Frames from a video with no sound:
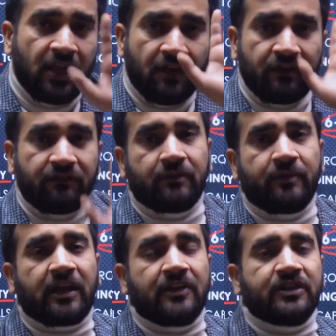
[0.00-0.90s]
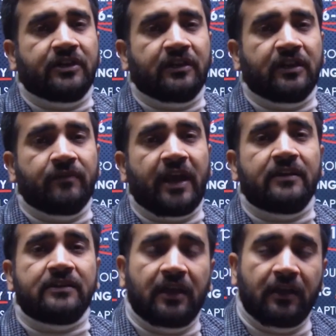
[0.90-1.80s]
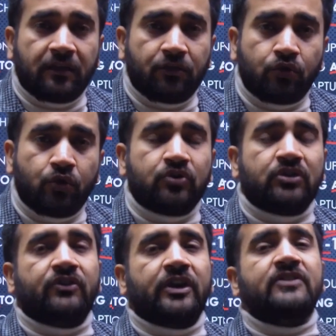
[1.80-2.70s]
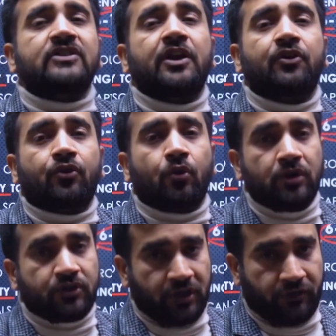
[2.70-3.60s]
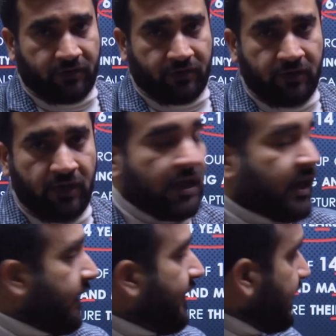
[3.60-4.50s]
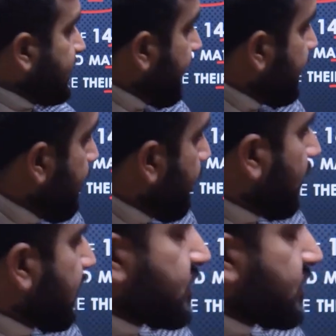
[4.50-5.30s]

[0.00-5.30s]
we will be considering them that those children as enrolled children. And that is why the importance